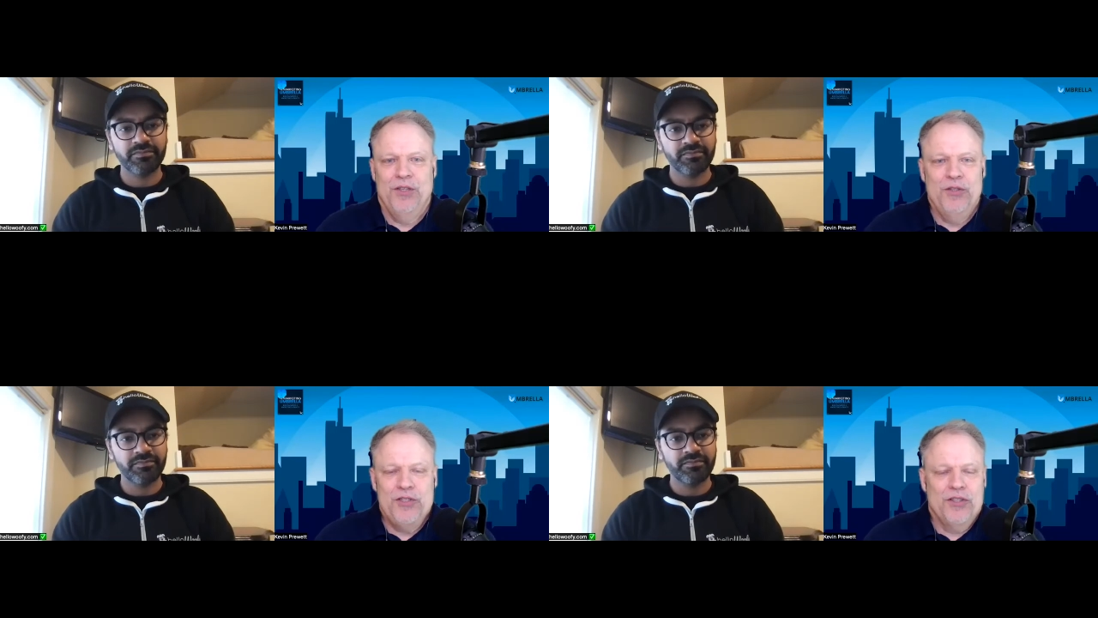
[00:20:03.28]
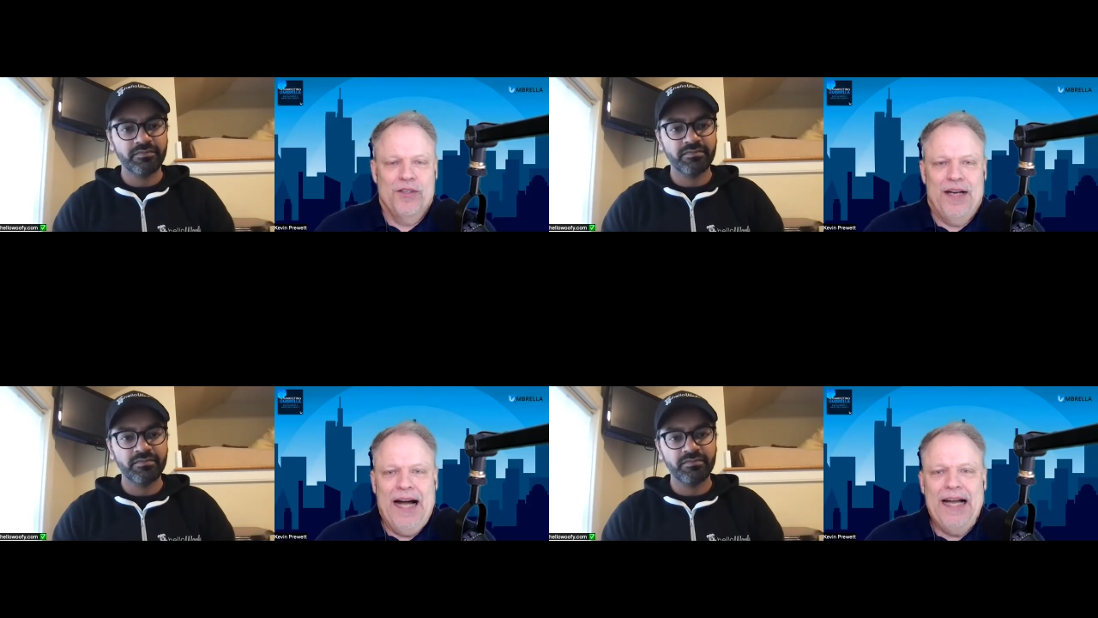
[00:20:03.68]
Speaker 1: who's
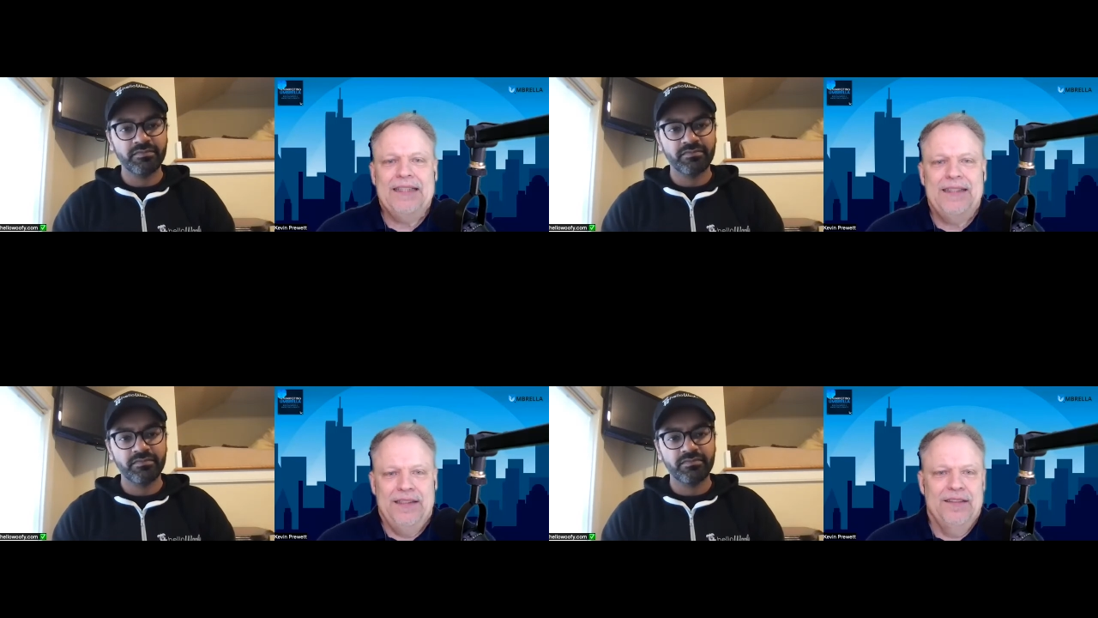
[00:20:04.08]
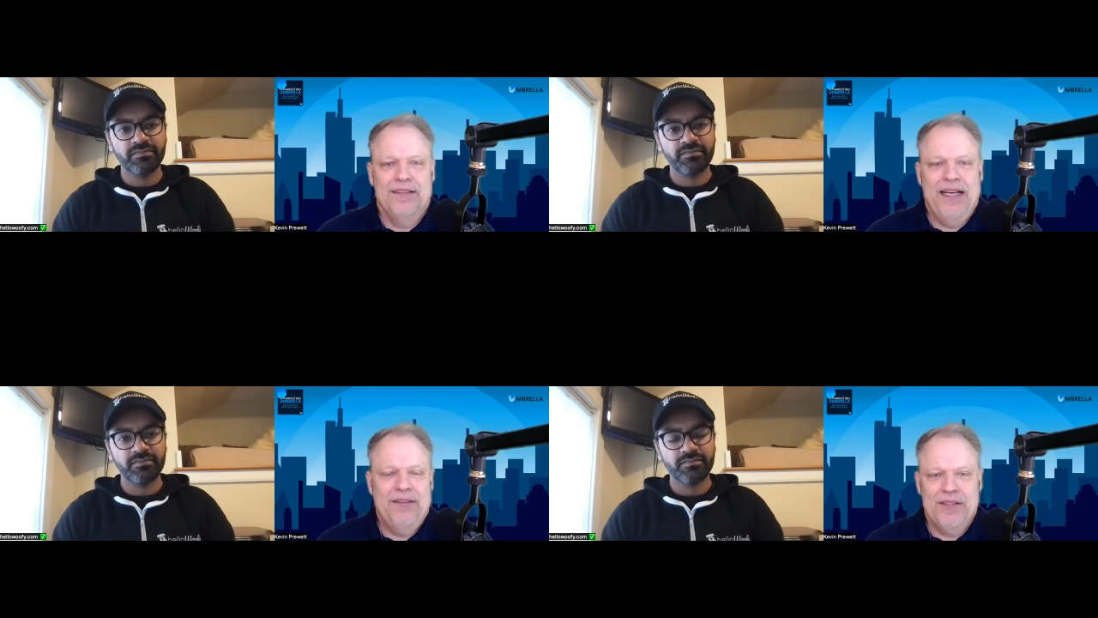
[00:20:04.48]
your
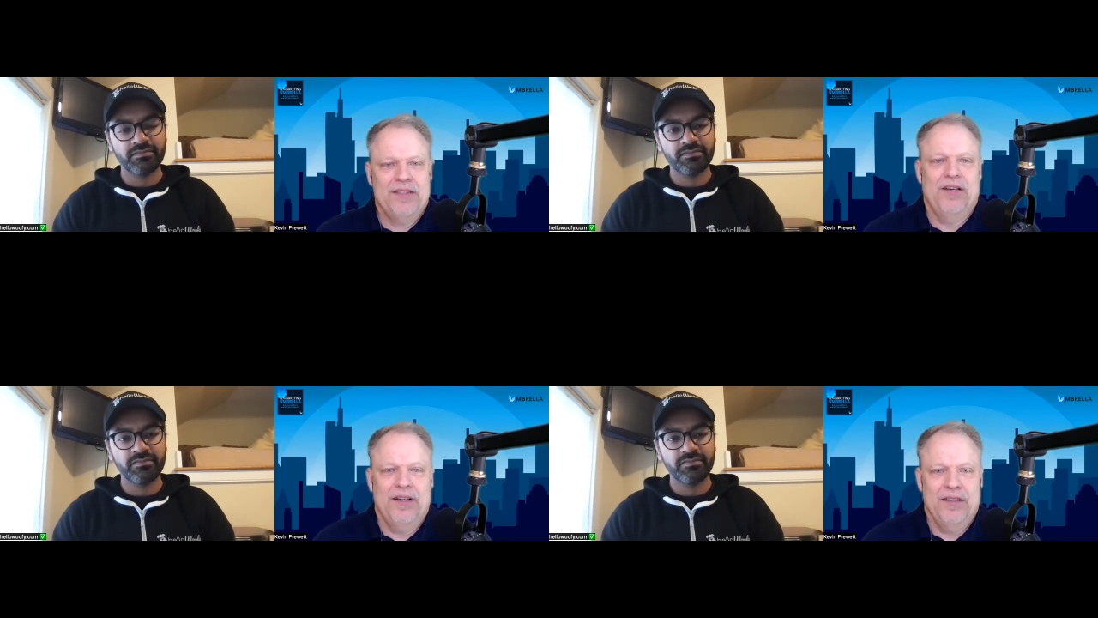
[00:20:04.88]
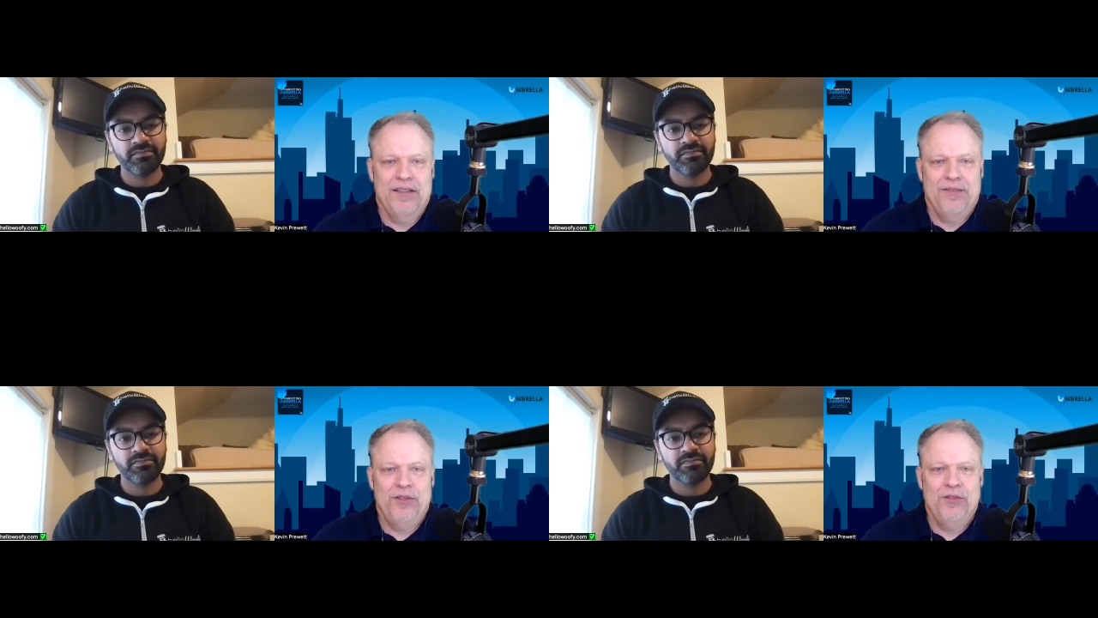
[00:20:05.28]
ideal avatar?
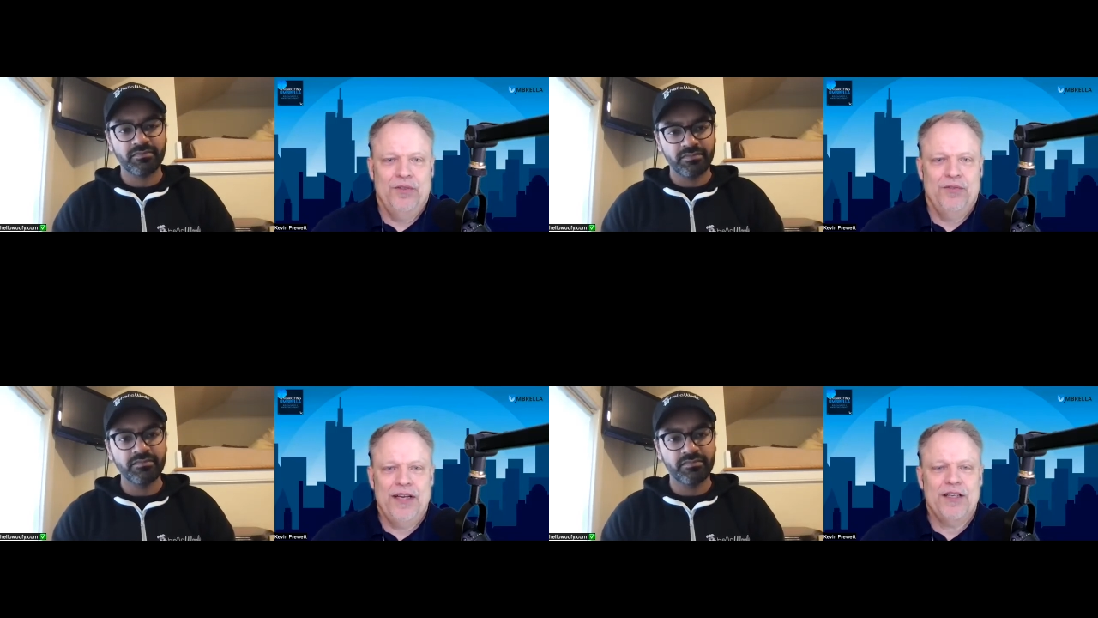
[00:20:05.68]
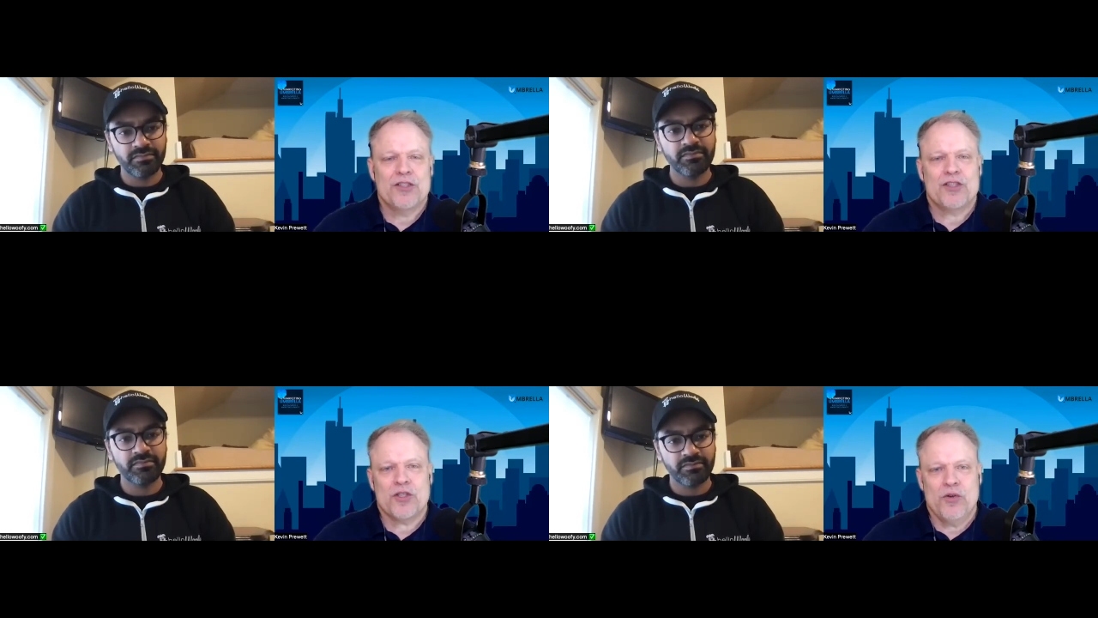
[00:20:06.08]
If you if you had to
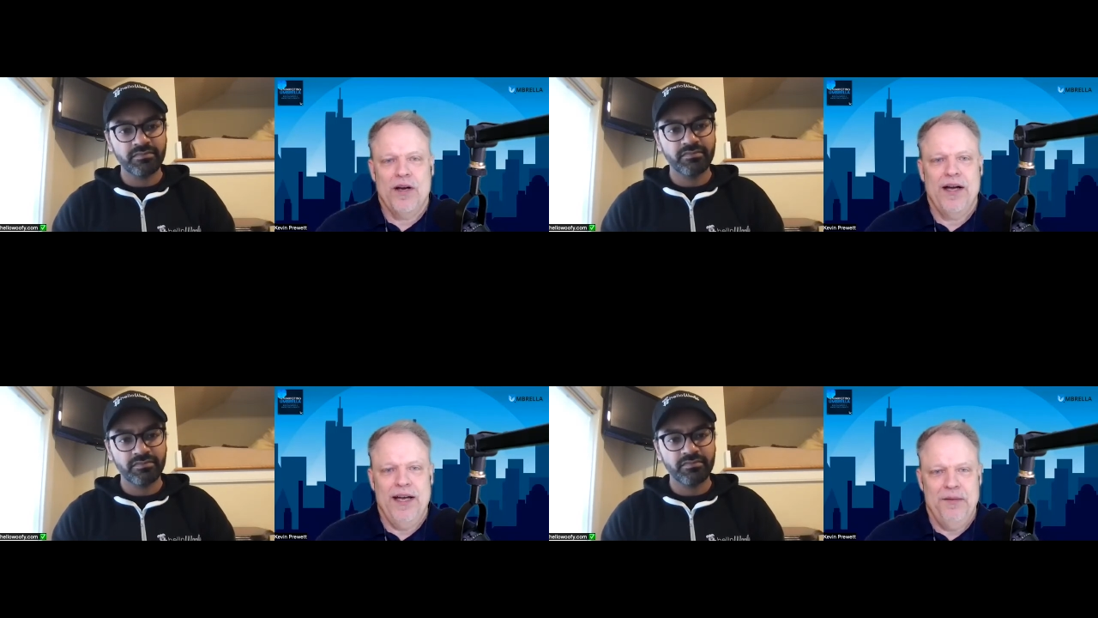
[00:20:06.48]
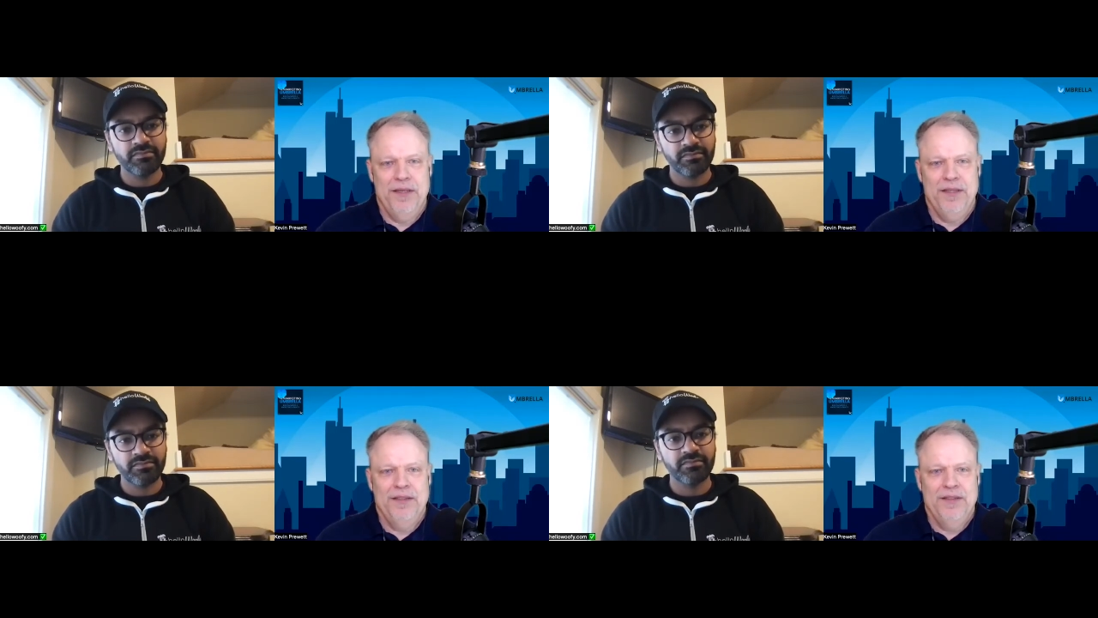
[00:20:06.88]

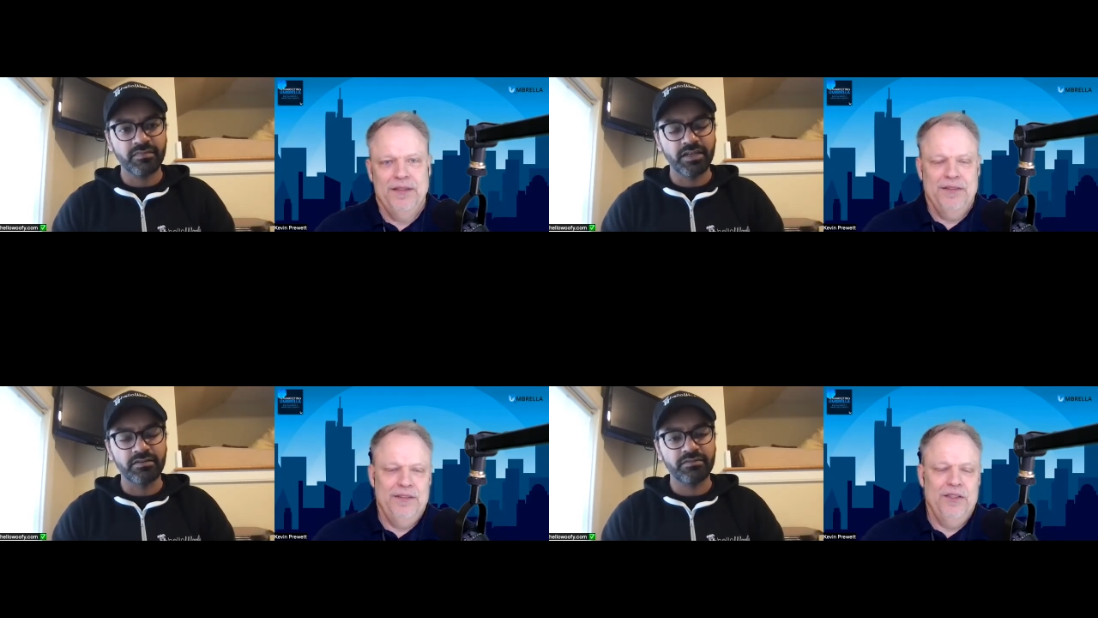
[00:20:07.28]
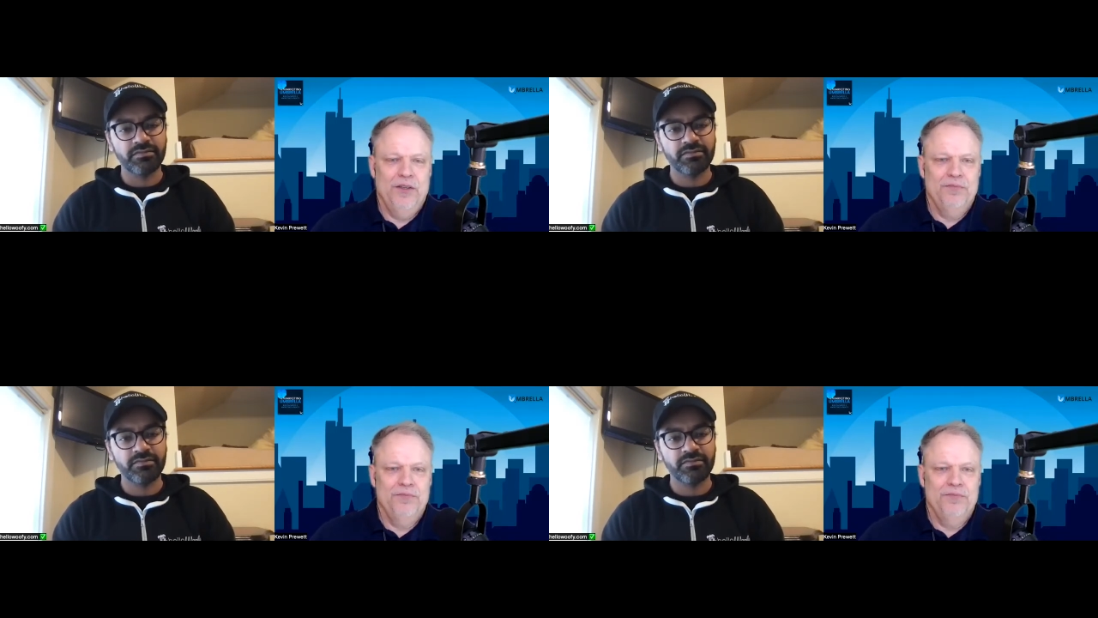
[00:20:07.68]
describe, yeah, you know,